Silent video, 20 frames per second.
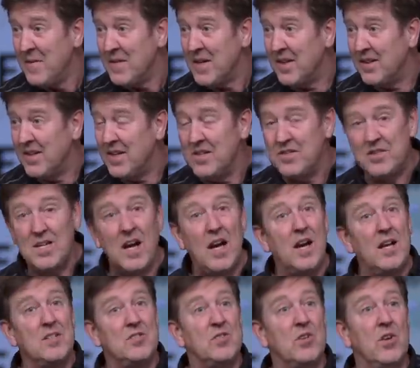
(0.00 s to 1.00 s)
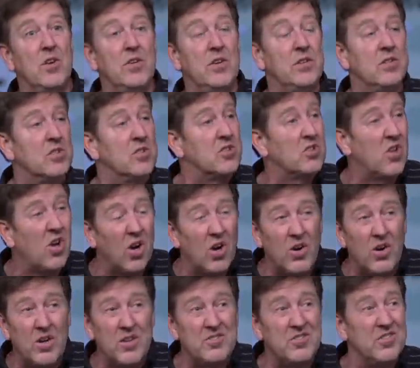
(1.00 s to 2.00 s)
that these guys are the
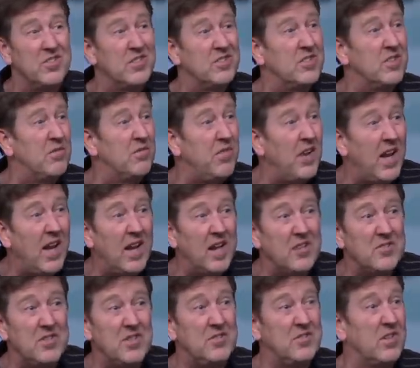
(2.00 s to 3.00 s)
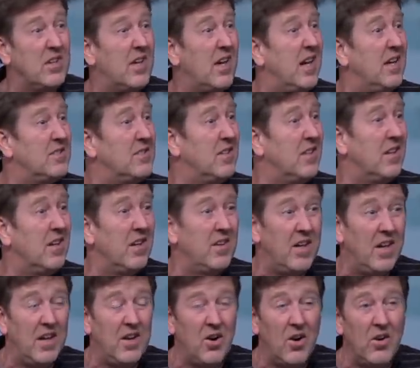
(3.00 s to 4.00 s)
discouraged, the disadvantaged. These are the guys that,
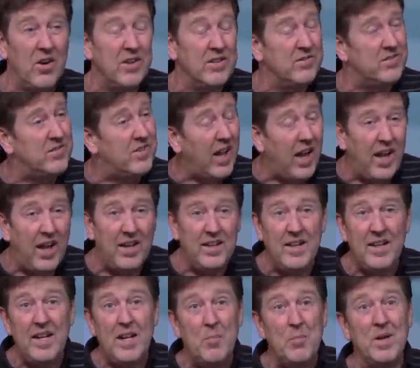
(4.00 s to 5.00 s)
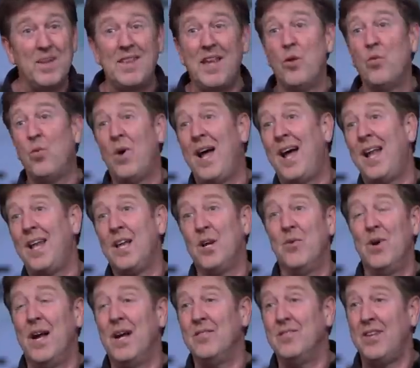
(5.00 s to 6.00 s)
that are in debt, but they rally
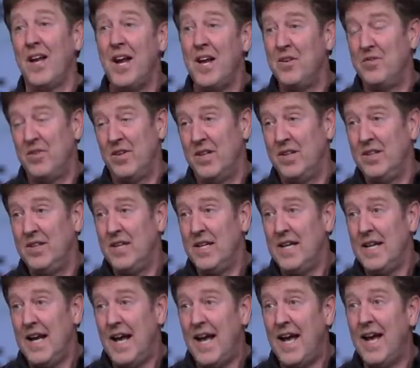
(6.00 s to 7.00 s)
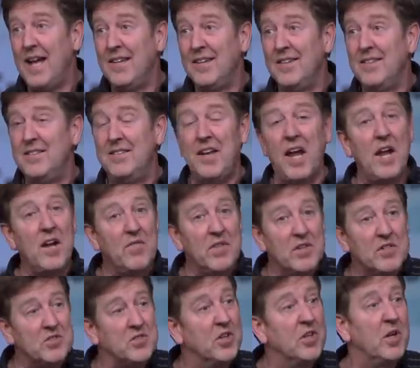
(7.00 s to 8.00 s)
around David, and
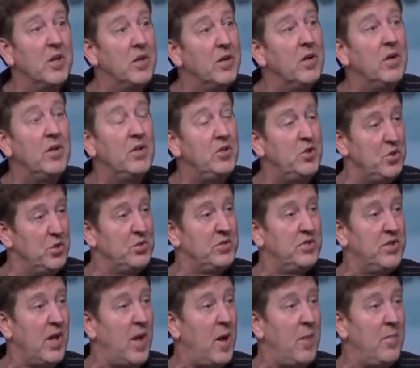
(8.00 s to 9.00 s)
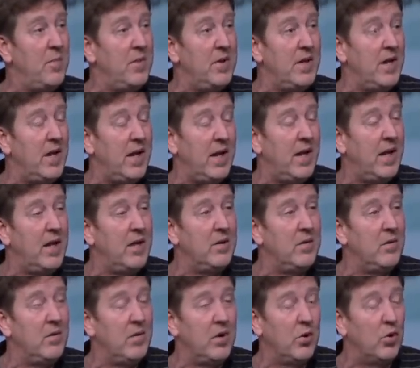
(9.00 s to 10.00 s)
David is going to use them
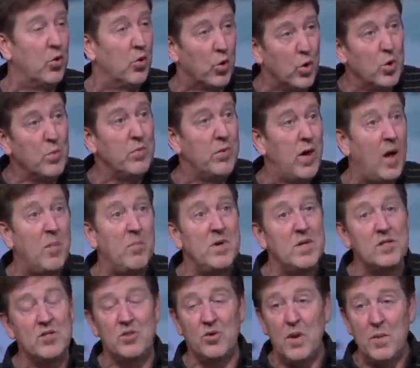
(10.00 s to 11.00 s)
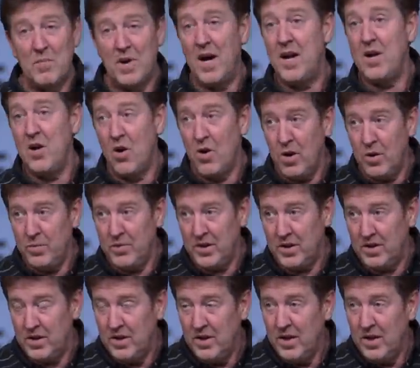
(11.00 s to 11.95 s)
and groom them into a mighty army.